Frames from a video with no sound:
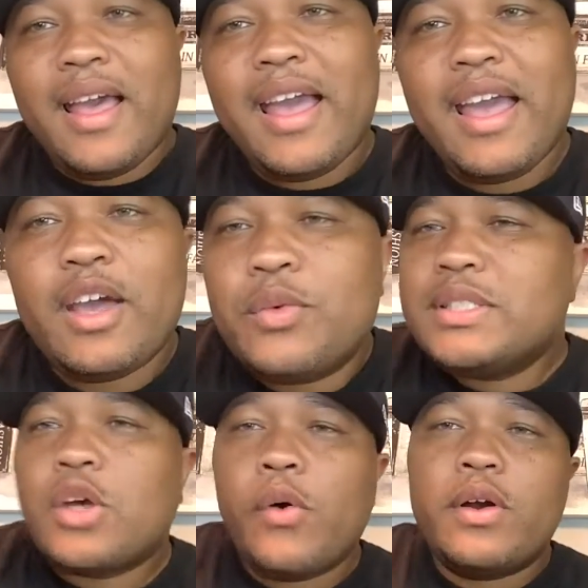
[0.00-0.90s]
Hey,
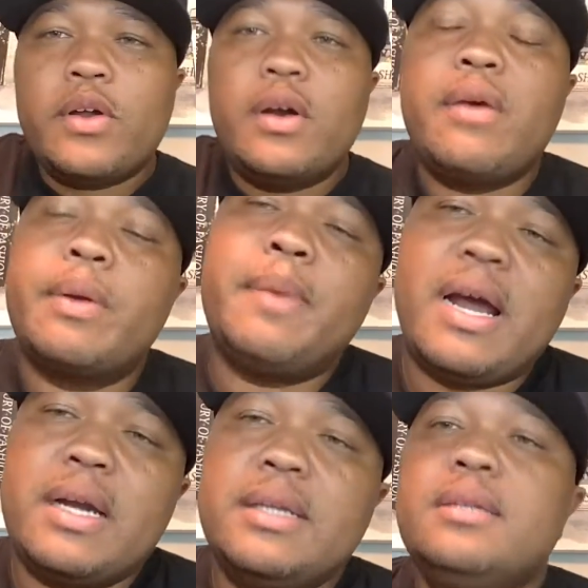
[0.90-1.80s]
what's going on,
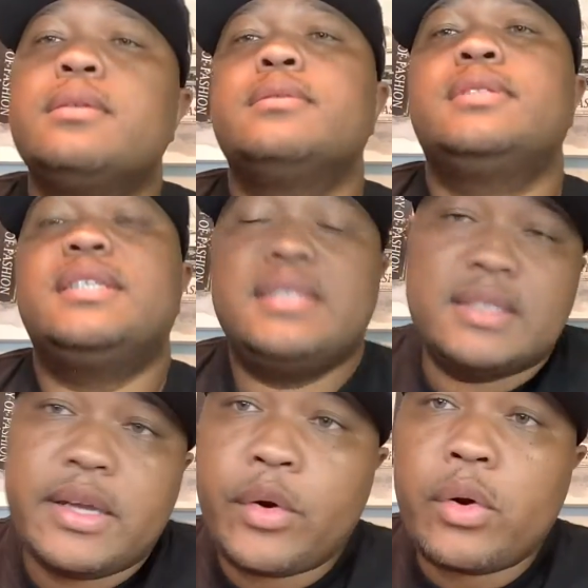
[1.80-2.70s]
everybody? This is
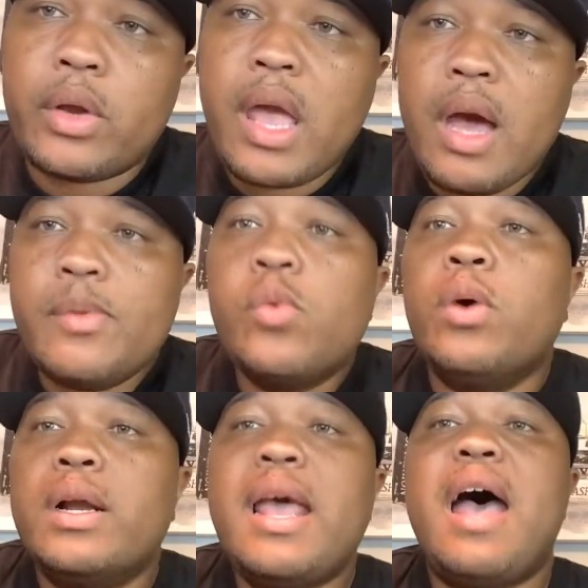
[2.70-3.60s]
Theodore Campbell,
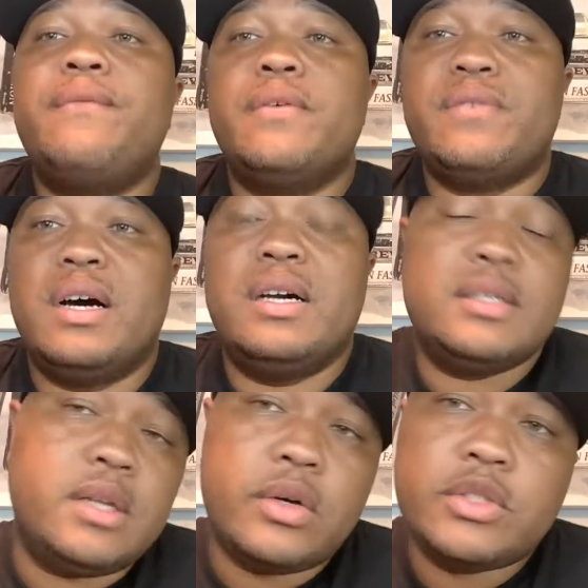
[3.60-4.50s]
one half of
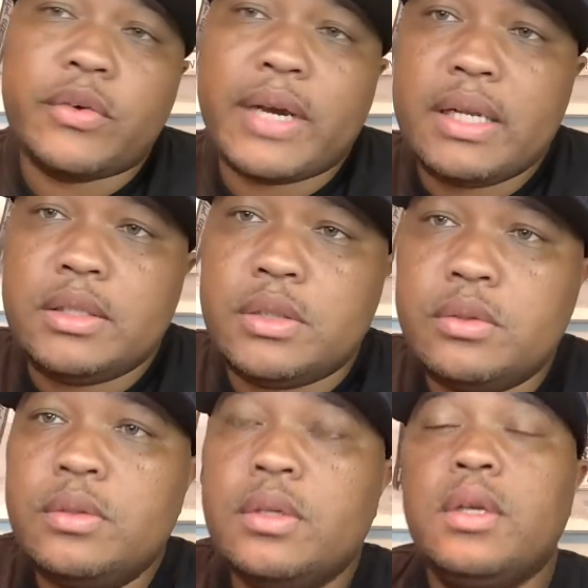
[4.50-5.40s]
Unadulterated
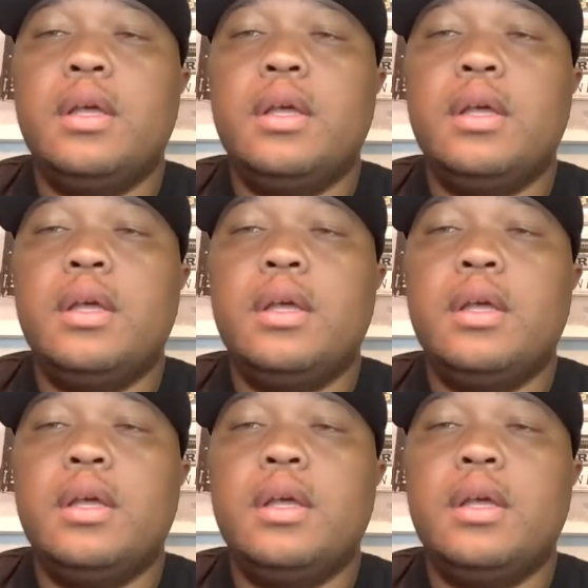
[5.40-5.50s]
You.